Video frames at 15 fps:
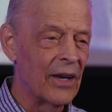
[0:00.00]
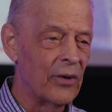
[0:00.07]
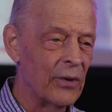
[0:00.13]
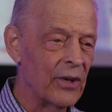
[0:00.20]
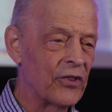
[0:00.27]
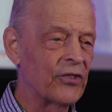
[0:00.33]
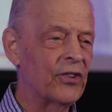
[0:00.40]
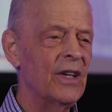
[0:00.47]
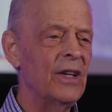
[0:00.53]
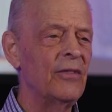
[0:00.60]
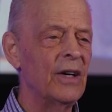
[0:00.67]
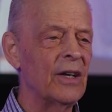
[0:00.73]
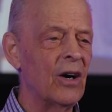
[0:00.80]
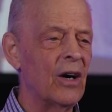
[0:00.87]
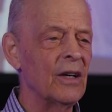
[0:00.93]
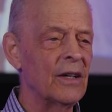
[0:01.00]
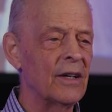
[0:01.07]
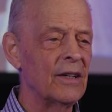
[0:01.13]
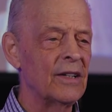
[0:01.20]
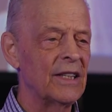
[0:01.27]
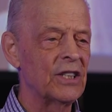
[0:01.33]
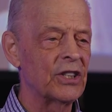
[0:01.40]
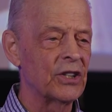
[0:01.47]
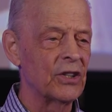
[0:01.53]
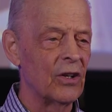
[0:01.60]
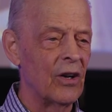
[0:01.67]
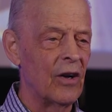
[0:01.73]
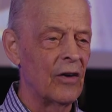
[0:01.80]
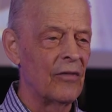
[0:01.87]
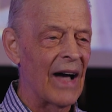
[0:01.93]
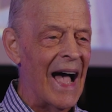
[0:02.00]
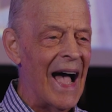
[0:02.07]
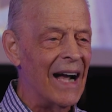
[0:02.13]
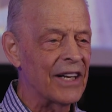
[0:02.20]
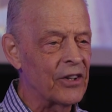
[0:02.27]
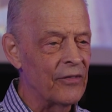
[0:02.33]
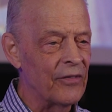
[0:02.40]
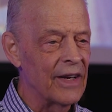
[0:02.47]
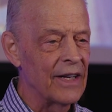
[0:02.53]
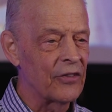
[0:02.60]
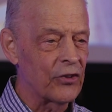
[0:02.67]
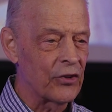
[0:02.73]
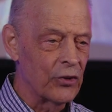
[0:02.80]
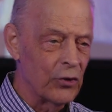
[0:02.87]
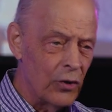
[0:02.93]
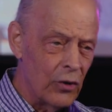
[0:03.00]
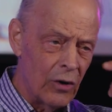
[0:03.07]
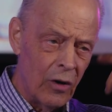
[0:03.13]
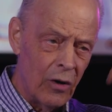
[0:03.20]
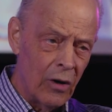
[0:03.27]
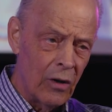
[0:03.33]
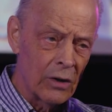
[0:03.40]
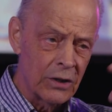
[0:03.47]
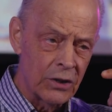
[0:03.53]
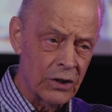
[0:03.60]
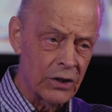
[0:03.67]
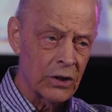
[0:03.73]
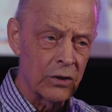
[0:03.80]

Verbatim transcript: that receiving unconditional love activates neural